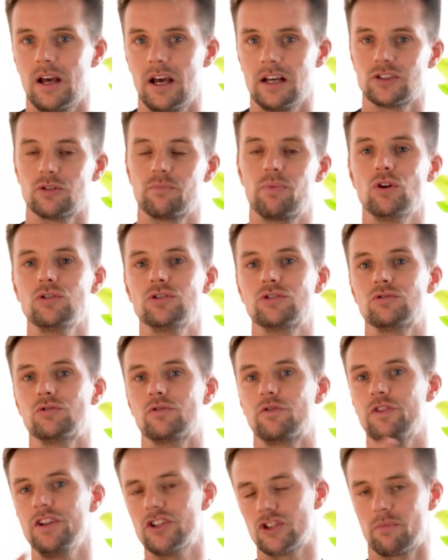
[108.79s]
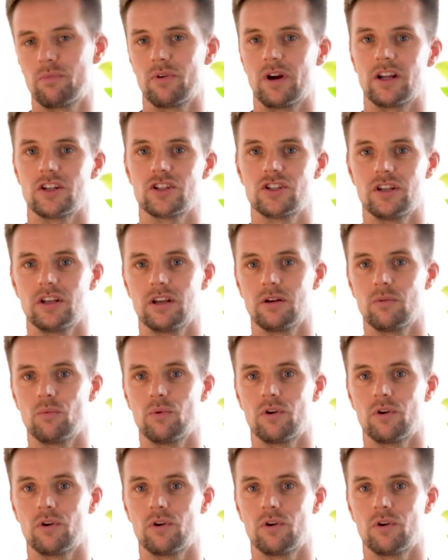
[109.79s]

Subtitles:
as opposed to feature branching,